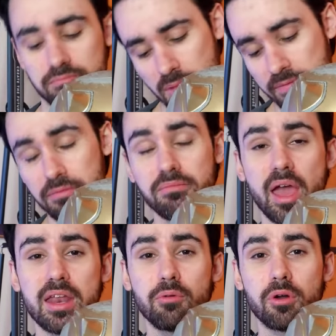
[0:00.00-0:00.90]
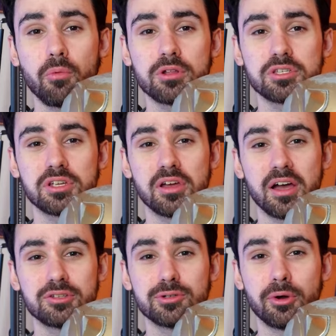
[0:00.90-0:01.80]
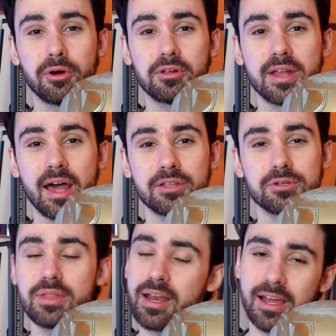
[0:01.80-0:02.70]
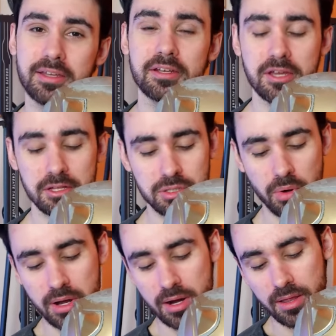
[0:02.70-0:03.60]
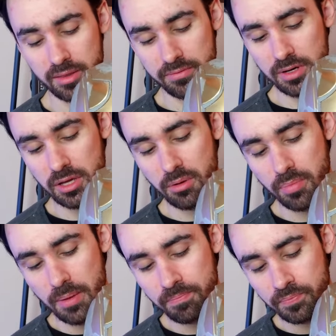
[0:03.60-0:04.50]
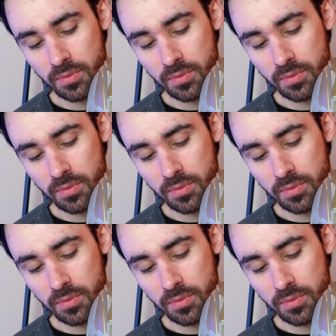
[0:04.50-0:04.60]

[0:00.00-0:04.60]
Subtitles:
If anyone wants a tutorial on how to do that, I can do it in another video, but